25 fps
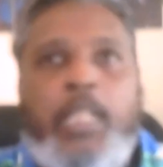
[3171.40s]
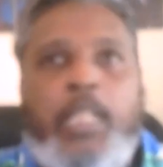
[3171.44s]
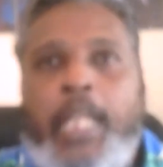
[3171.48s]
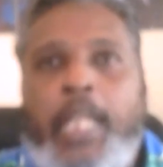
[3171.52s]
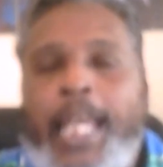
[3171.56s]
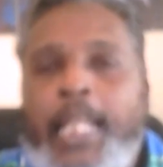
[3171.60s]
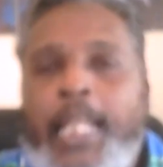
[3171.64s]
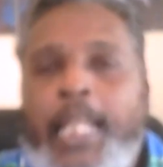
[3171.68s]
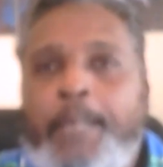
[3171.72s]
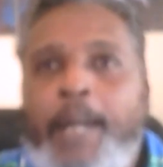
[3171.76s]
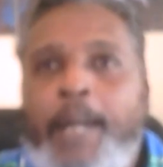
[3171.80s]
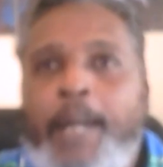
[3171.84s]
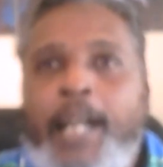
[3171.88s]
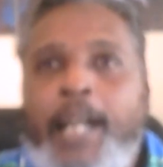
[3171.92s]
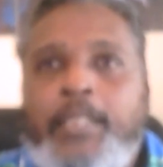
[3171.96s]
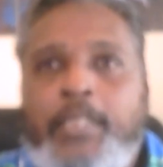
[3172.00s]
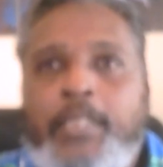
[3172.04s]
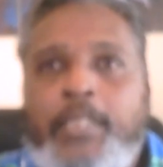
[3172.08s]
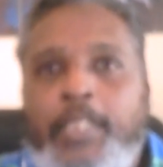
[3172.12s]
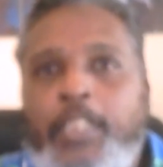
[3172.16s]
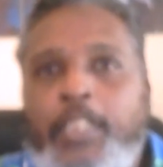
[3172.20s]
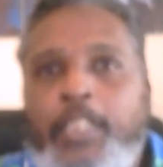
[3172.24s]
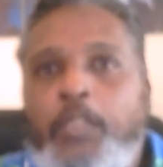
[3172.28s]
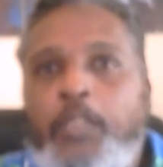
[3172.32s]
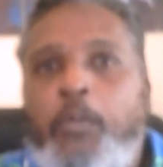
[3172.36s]

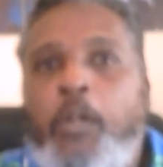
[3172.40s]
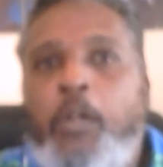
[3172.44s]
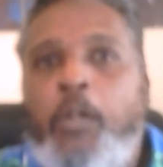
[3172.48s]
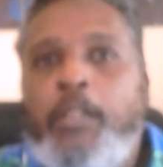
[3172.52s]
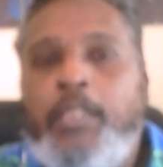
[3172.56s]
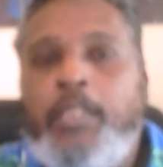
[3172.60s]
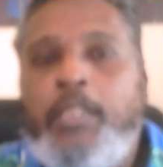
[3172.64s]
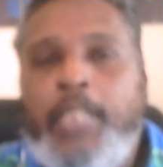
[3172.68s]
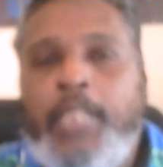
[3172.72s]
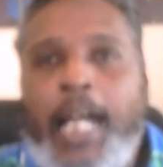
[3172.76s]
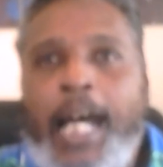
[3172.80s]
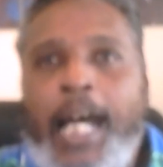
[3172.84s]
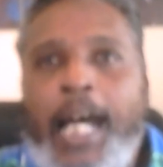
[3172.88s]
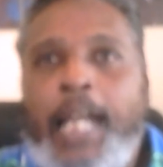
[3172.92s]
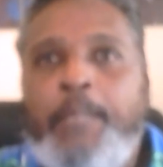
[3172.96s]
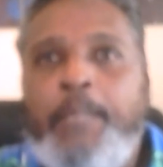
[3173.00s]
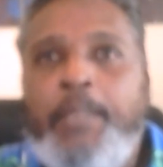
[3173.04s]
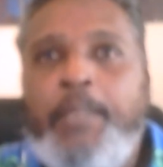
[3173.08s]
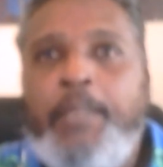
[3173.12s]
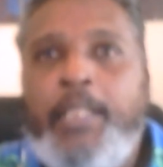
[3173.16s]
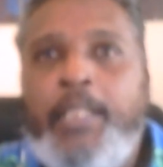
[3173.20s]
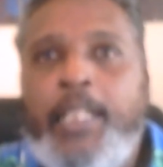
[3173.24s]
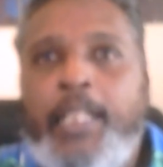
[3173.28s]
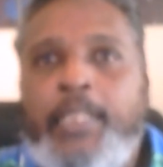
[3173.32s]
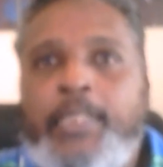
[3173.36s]
animosity towards God
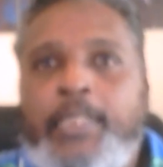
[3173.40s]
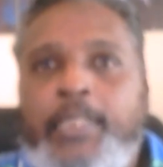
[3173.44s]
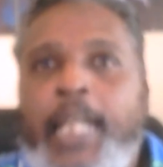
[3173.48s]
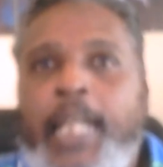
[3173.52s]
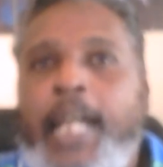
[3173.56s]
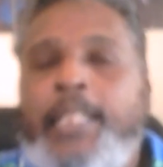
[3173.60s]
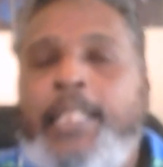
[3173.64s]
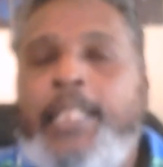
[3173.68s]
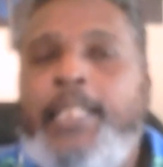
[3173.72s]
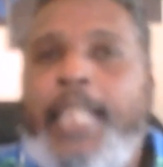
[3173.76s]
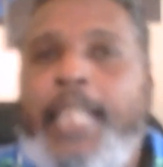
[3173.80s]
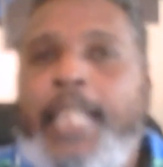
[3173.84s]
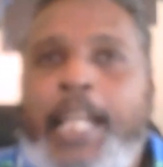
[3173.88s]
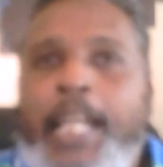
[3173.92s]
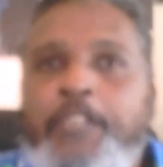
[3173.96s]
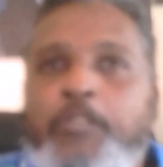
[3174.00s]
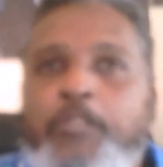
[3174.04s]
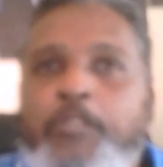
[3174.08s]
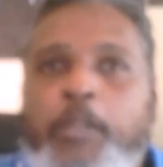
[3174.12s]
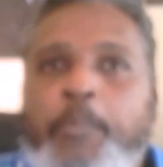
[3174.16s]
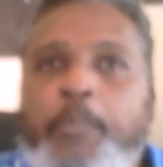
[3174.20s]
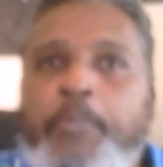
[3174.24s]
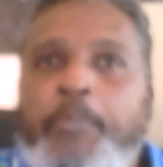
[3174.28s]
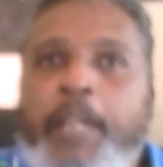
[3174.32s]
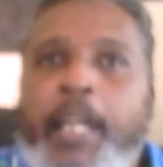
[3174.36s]
because God didn't
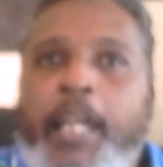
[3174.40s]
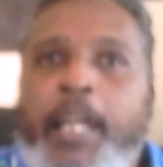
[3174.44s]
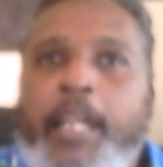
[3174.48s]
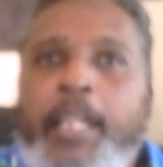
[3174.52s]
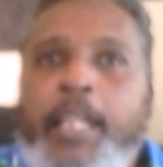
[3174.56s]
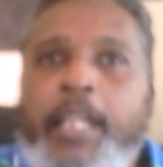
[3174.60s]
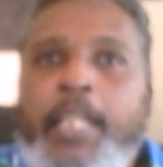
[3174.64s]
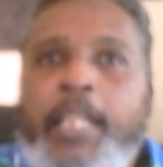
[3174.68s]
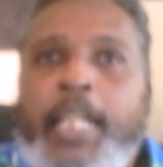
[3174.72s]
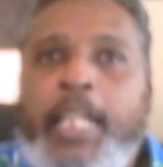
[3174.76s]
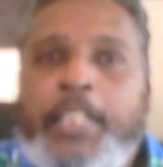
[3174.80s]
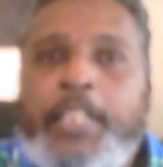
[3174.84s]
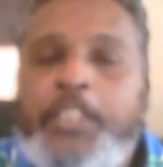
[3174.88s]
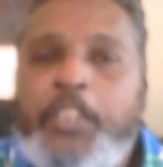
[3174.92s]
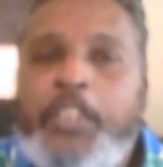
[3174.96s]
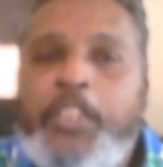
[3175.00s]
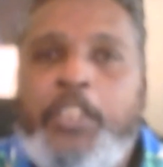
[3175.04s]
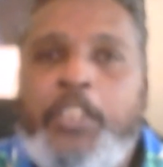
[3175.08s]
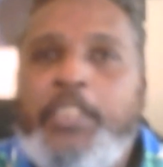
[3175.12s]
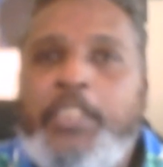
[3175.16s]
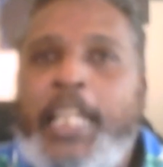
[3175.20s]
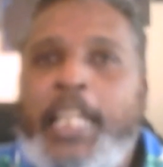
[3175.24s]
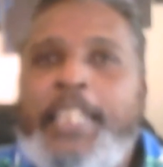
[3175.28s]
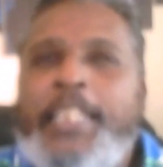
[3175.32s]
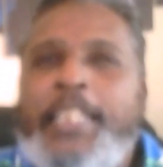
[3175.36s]
answer her prayer. And she
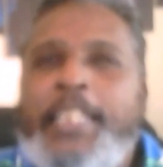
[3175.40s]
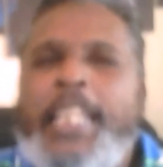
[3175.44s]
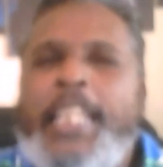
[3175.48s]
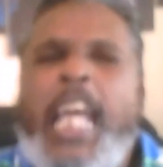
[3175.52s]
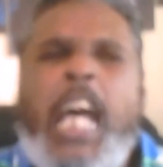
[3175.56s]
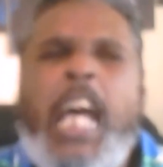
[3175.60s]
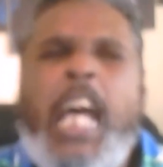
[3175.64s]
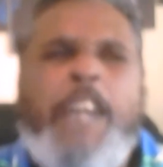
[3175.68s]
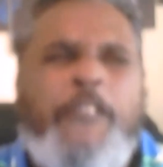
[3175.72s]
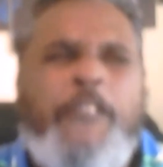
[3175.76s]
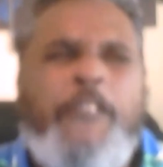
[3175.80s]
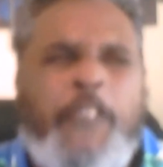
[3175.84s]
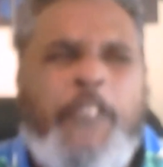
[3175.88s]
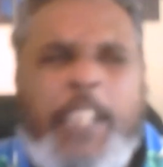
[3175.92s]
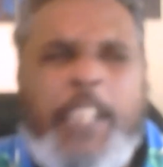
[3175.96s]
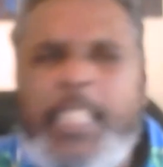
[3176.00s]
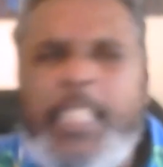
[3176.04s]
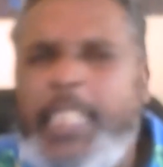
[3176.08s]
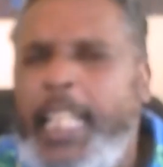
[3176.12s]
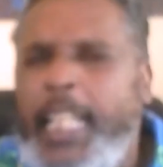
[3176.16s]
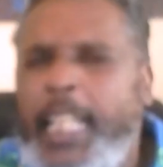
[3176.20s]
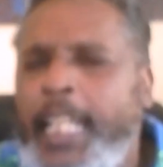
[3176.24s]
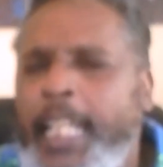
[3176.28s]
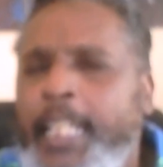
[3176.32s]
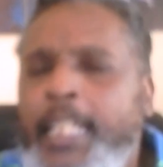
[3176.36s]
goes, I did
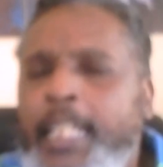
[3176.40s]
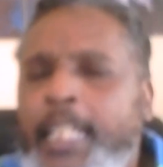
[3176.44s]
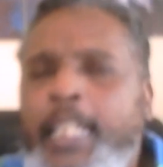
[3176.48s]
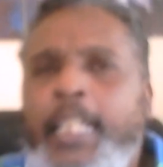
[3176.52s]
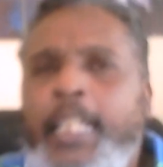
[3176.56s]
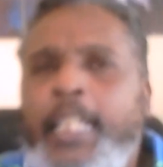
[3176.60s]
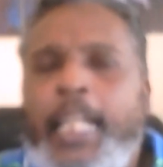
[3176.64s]
everything.